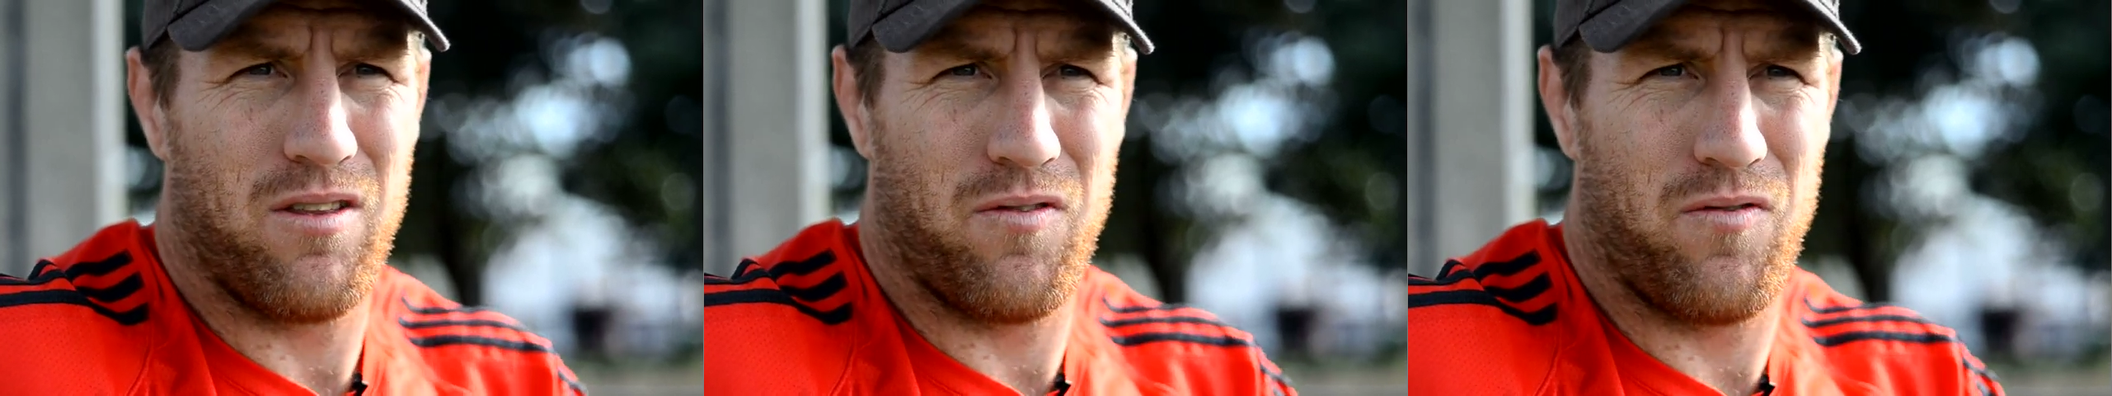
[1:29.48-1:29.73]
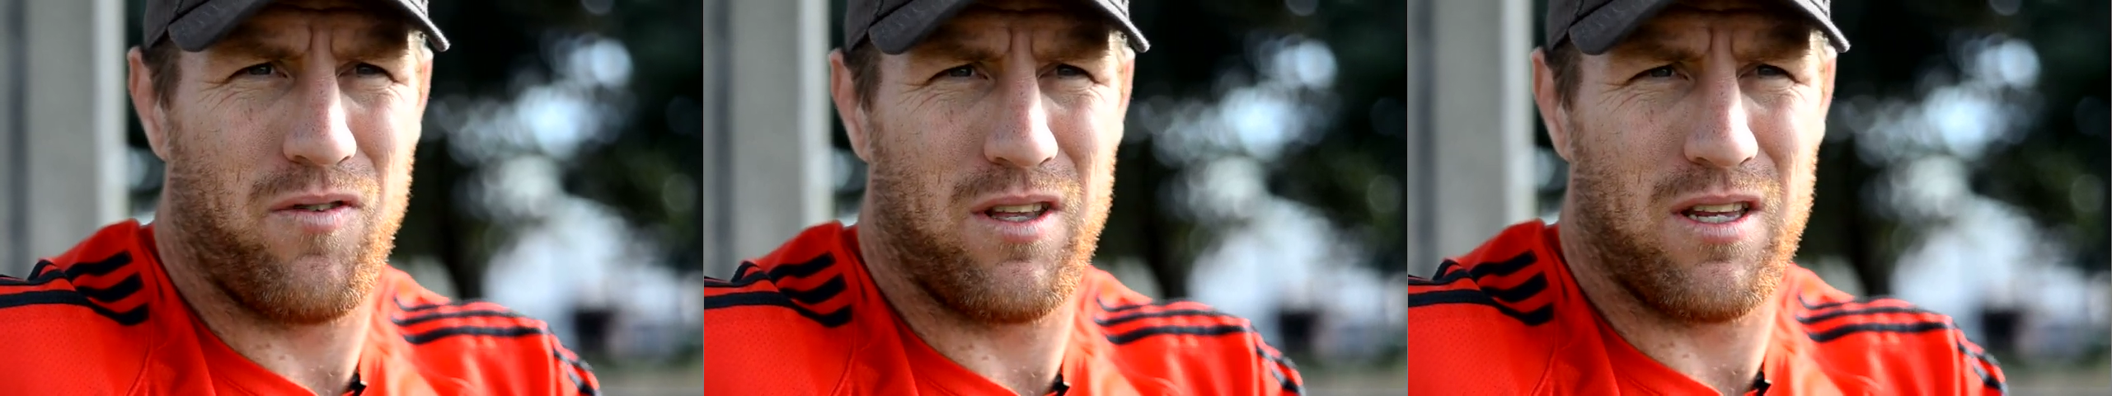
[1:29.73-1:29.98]

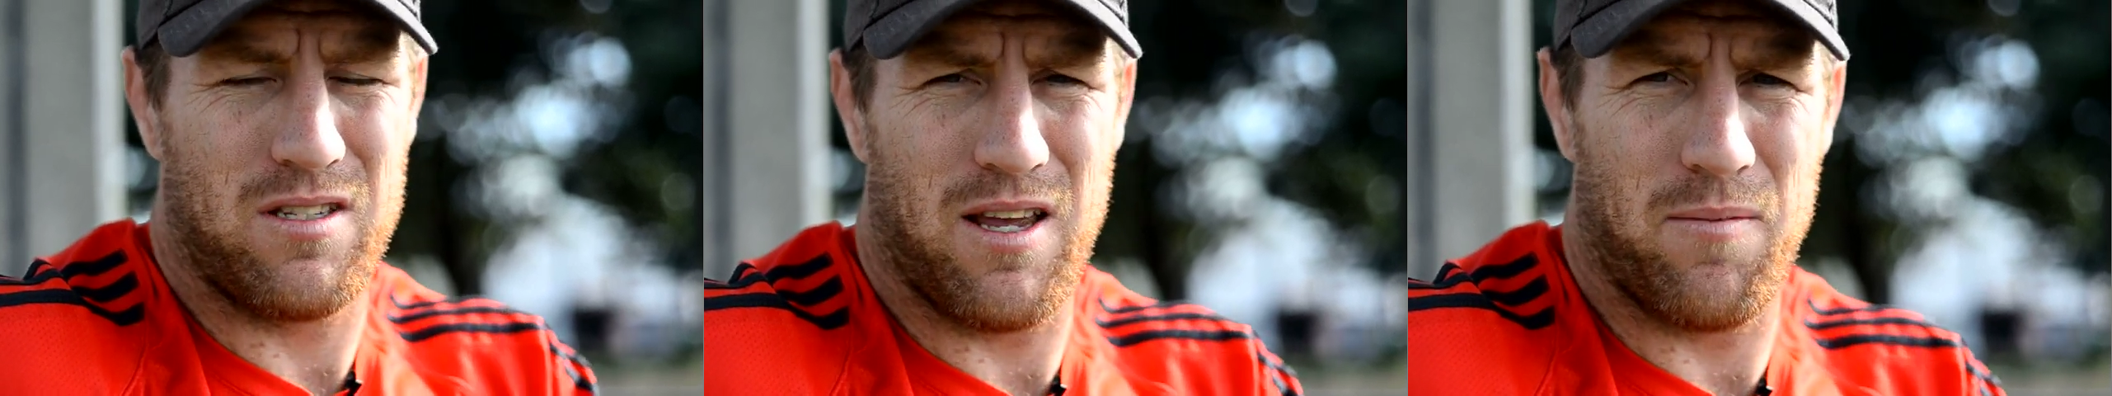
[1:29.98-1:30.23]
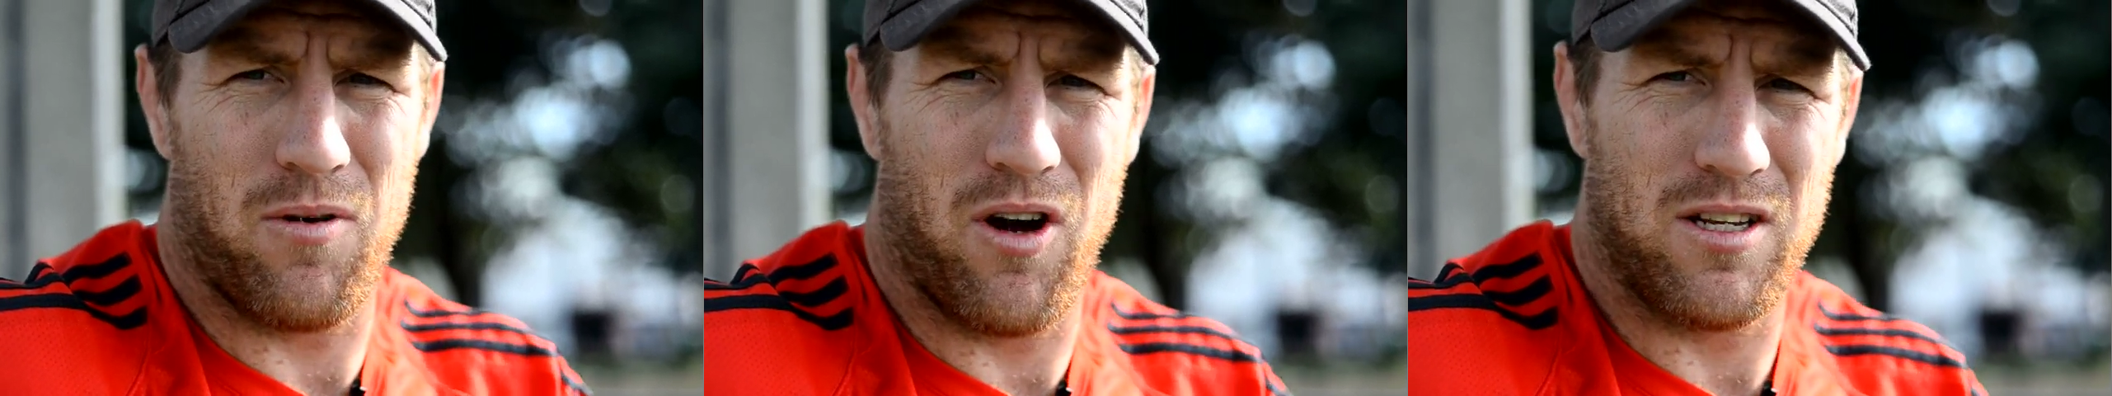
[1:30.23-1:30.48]
For
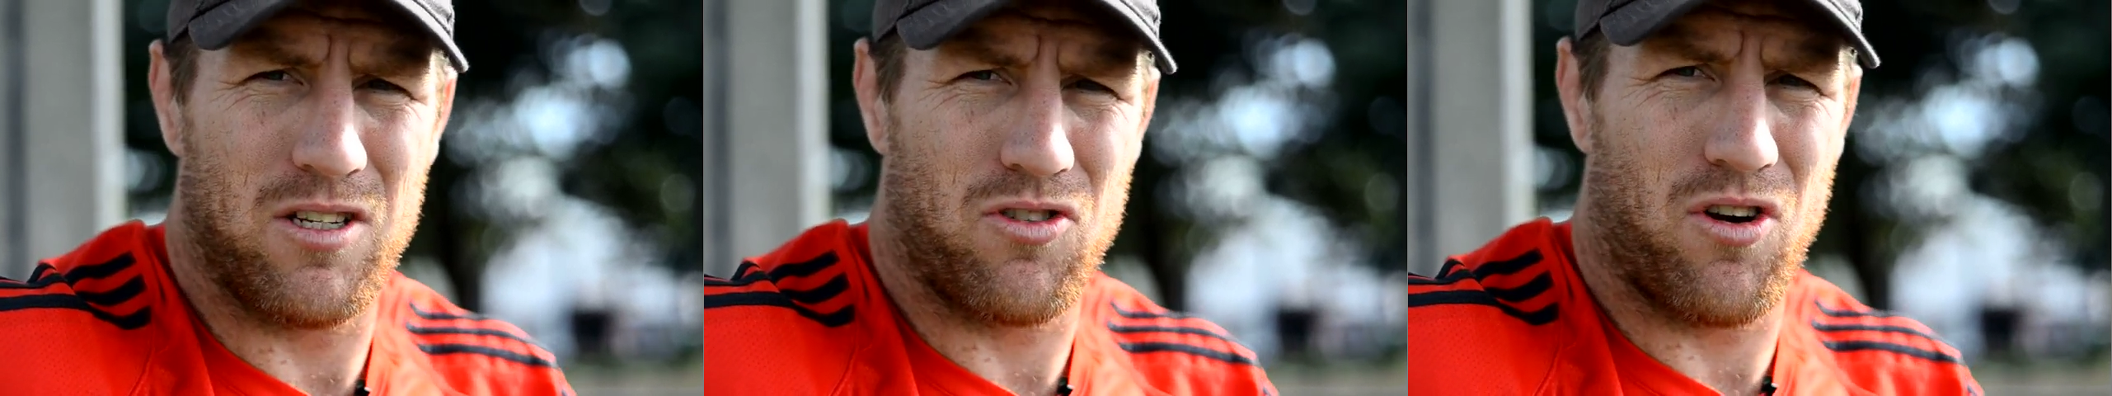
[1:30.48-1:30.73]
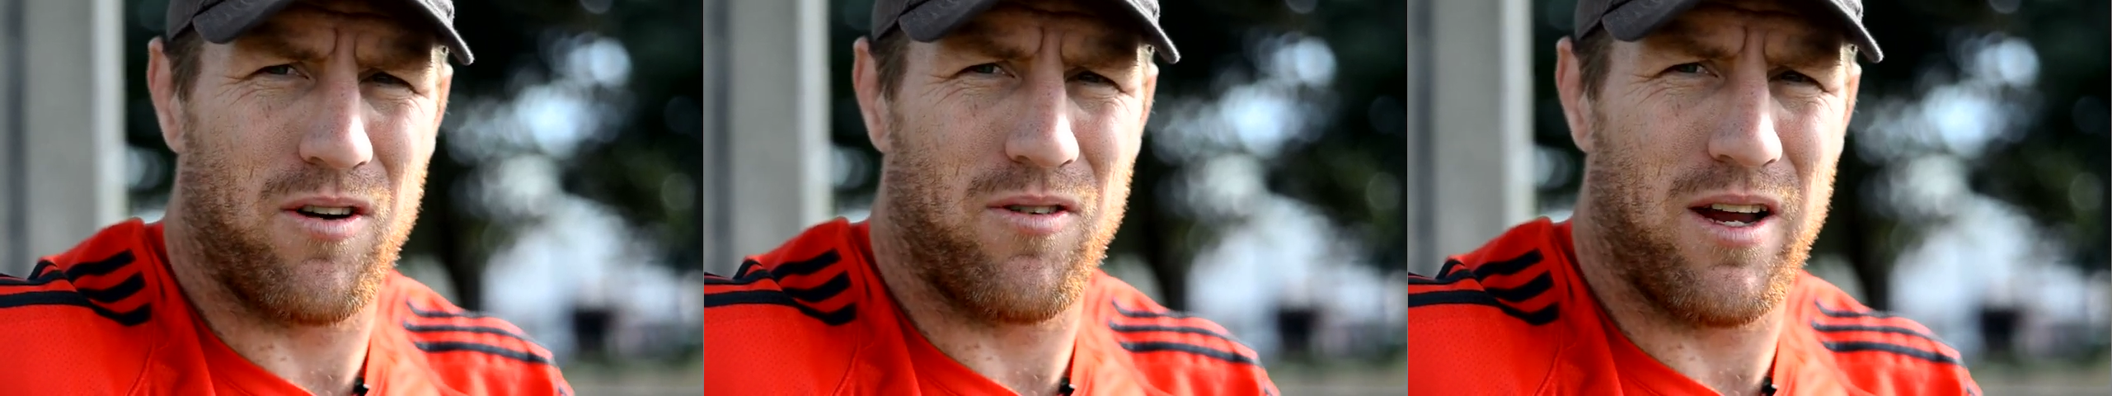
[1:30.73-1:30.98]
December, I just
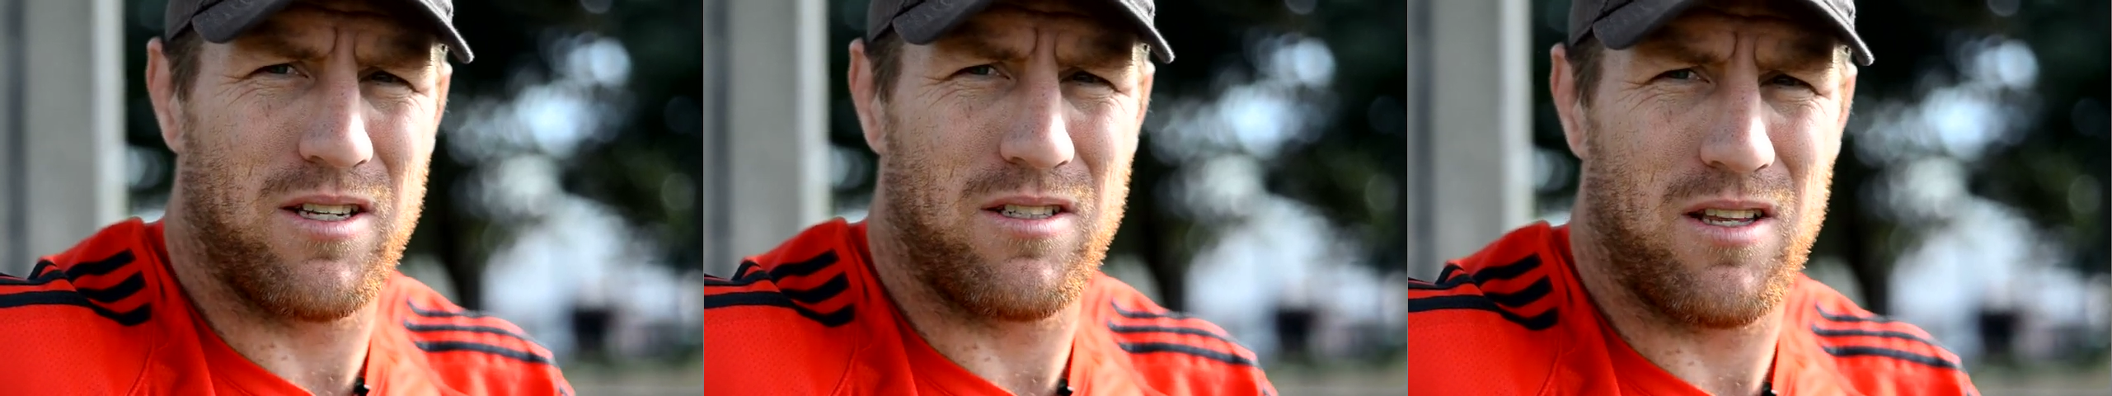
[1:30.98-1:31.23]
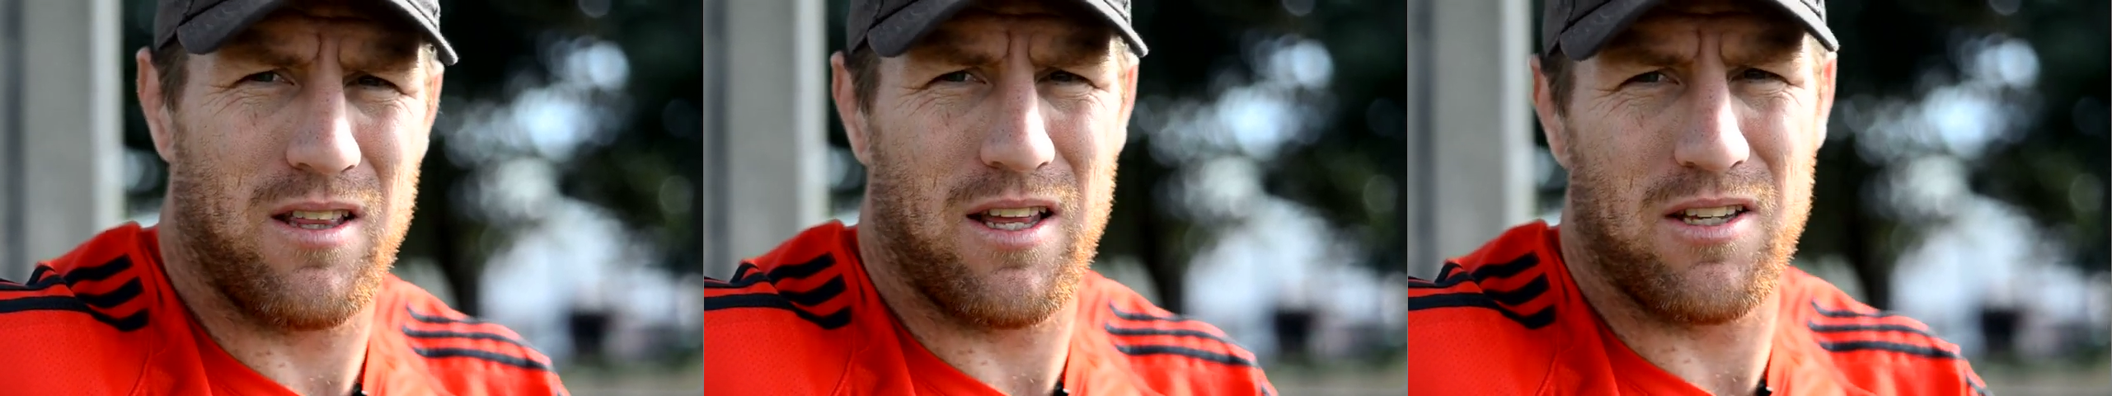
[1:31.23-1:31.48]
try and
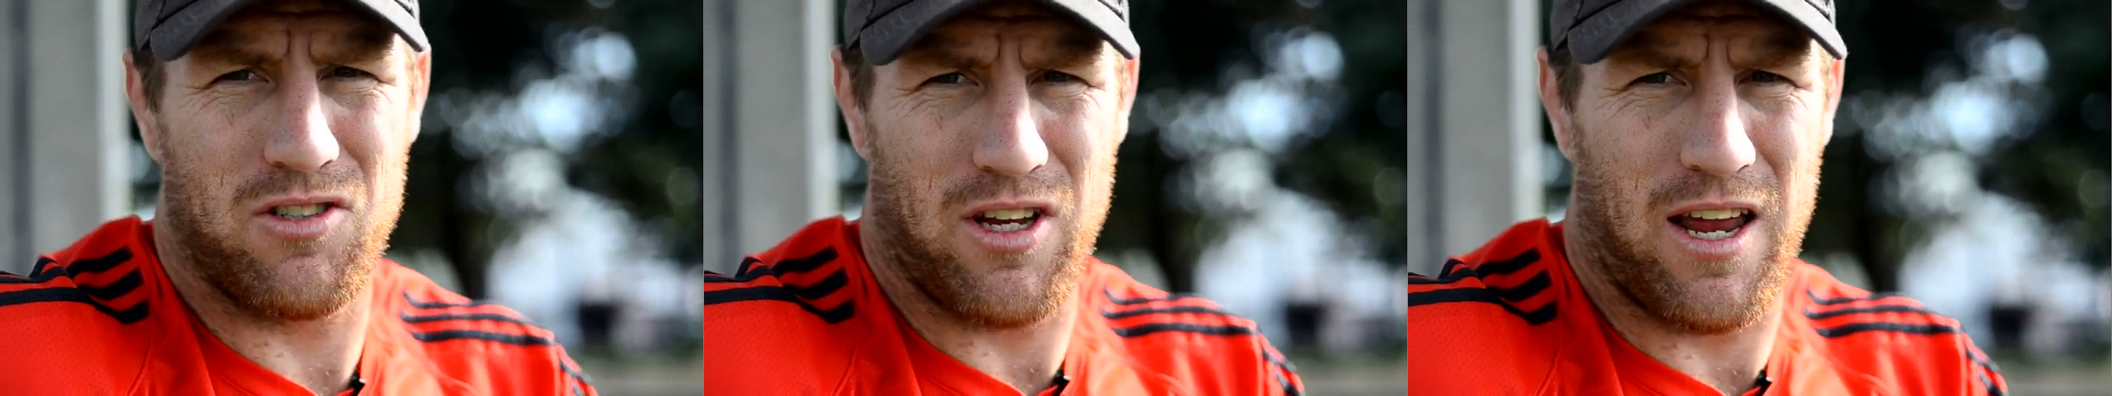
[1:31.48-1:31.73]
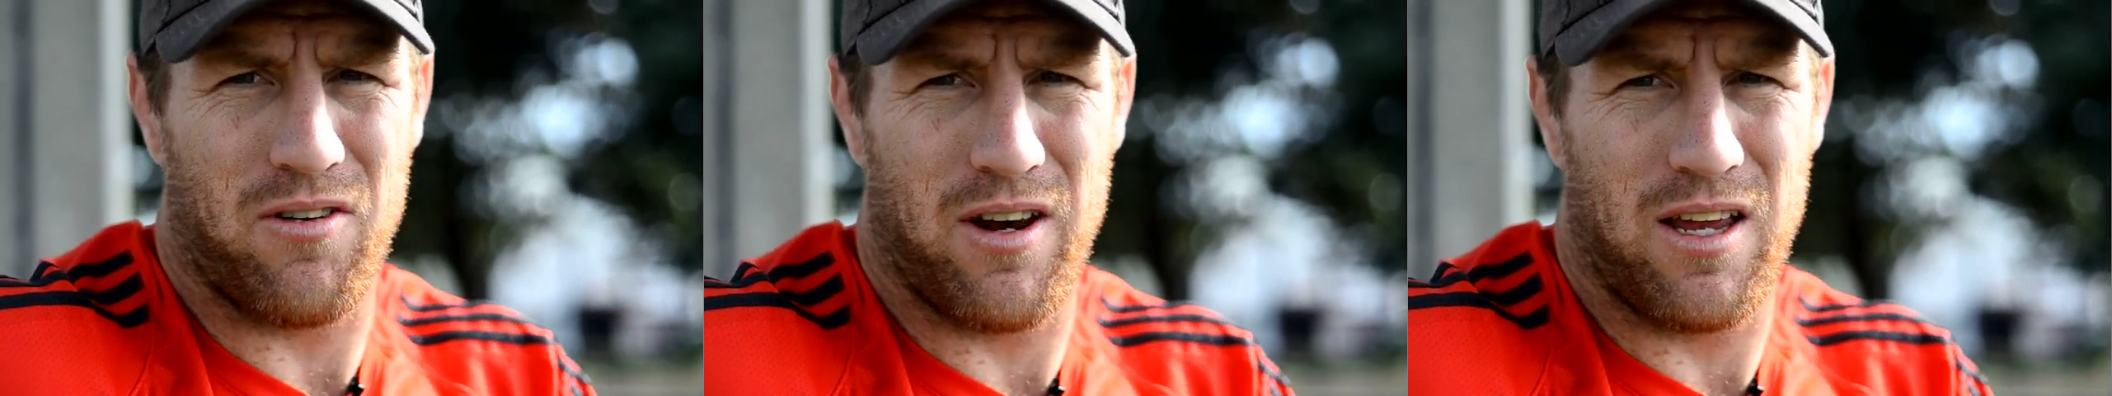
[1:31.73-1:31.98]
rest, and then in
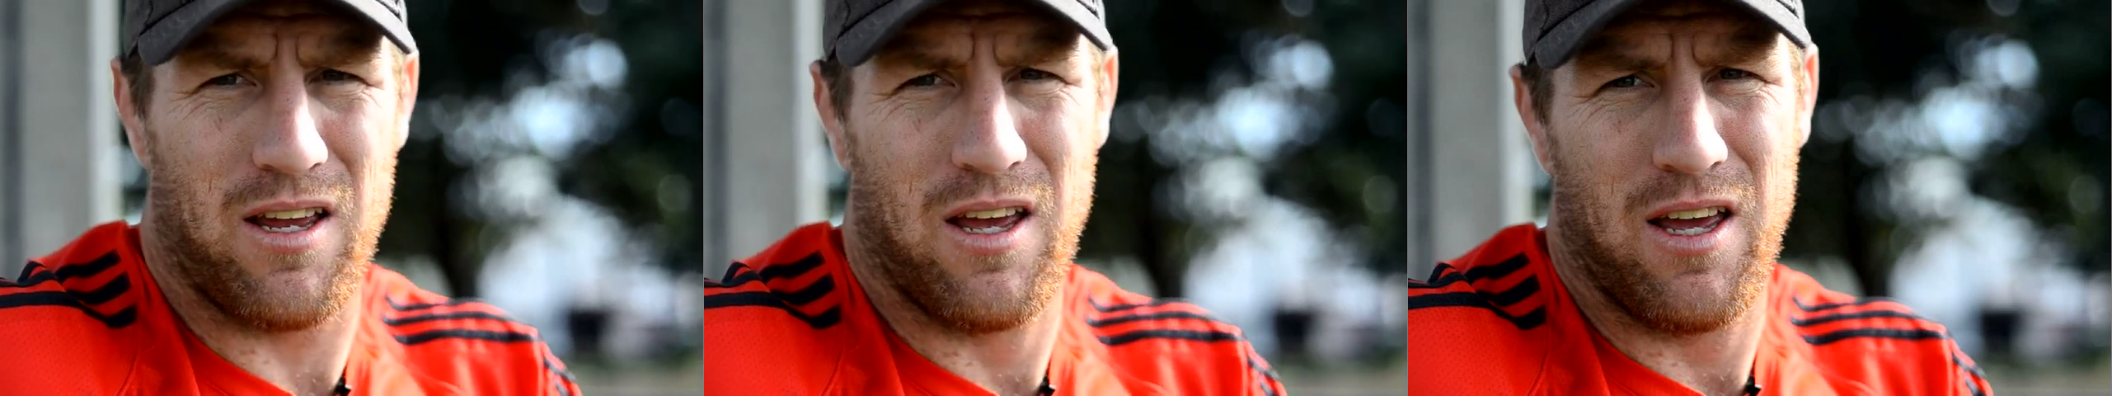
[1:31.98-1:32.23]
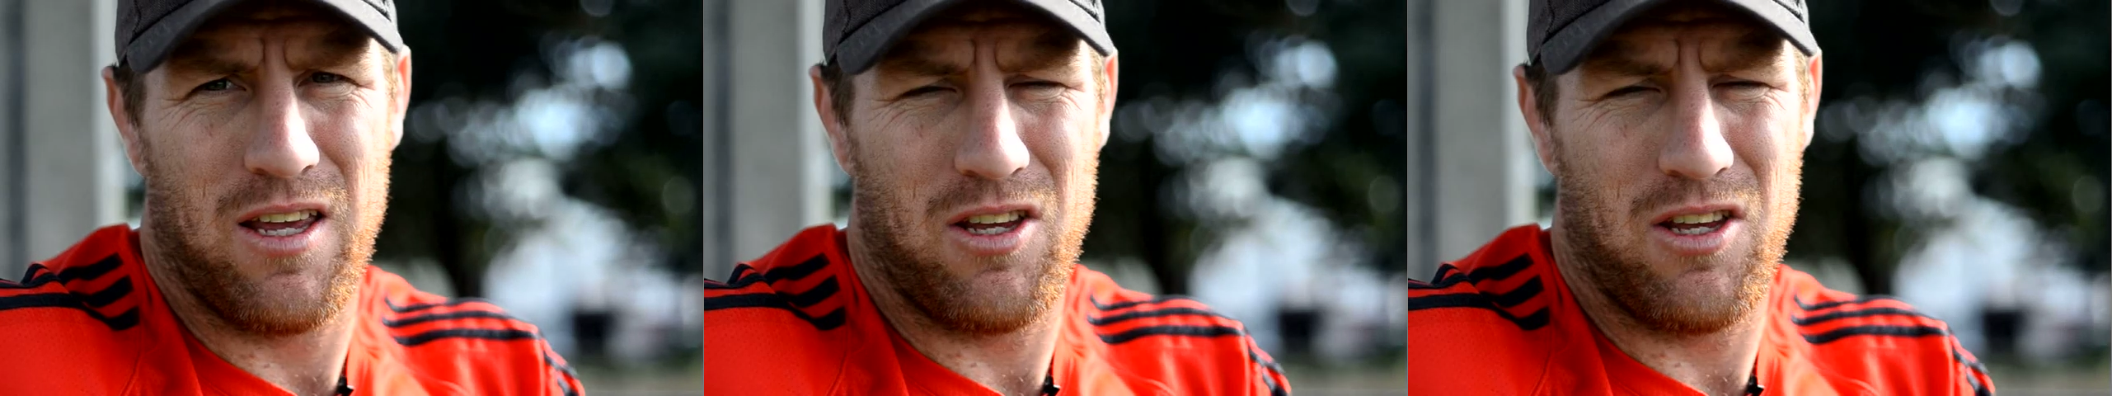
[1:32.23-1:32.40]
January,